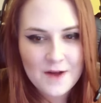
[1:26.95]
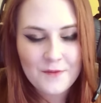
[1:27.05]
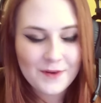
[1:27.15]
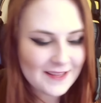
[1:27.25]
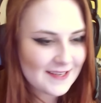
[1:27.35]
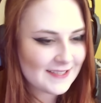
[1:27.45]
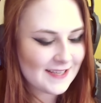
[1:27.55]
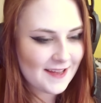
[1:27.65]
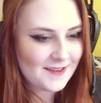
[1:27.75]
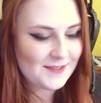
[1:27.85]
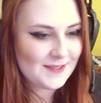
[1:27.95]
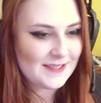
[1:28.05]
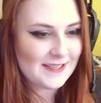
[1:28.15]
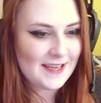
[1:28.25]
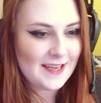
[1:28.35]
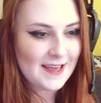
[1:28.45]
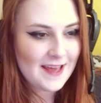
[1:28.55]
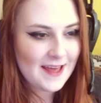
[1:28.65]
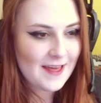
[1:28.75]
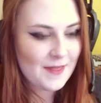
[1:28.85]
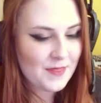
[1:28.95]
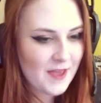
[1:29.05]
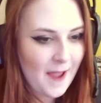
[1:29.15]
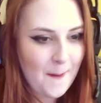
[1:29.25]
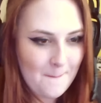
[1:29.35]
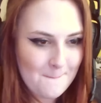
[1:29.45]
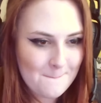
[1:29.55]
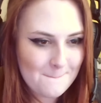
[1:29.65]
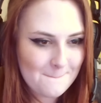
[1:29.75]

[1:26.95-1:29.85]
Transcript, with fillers: I'm really excited to see them.